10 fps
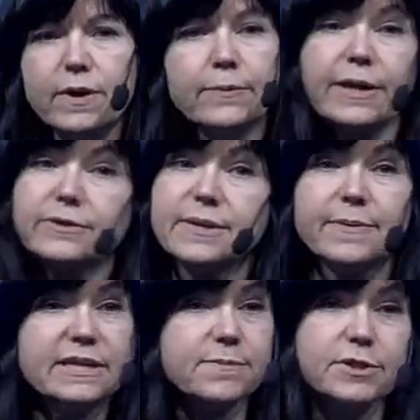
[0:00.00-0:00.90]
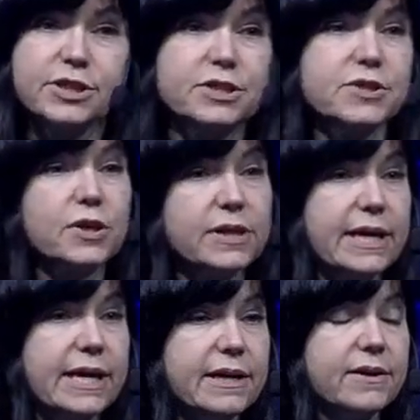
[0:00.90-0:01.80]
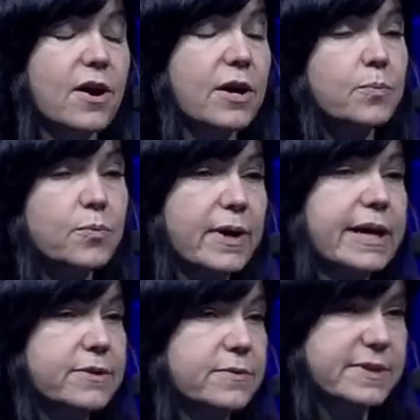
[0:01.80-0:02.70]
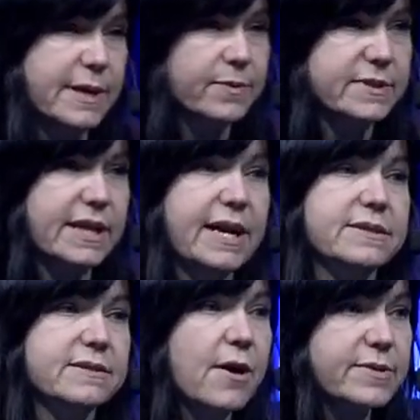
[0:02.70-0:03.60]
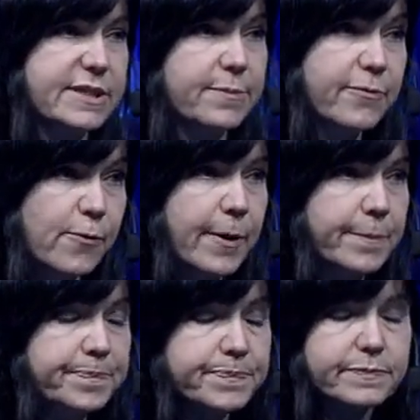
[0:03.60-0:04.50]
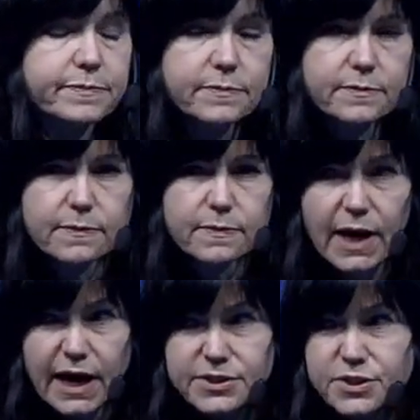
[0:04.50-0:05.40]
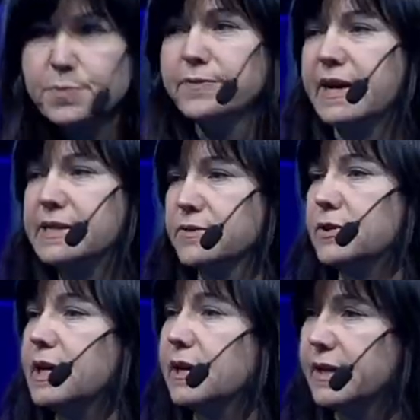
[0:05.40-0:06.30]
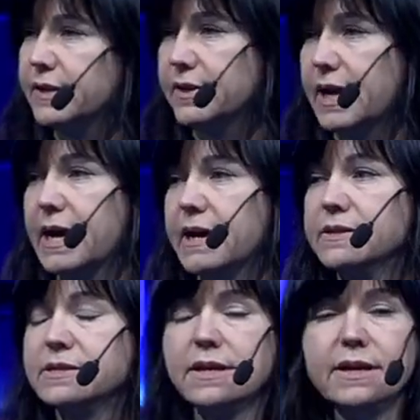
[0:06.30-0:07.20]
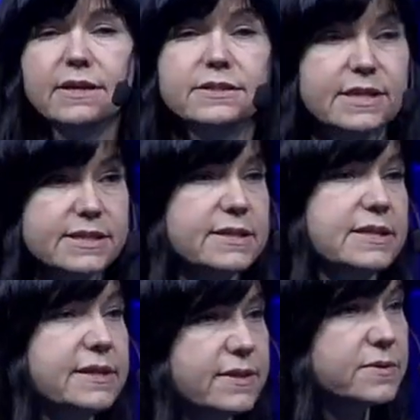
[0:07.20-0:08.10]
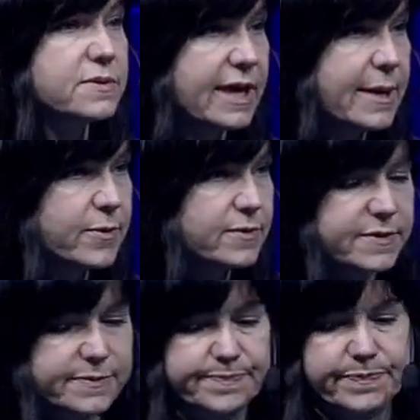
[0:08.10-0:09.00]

whether something is malicious or clean on brand new samples that it has not seen before. Unsupervised learning, on the other hand, doesn't need those labels.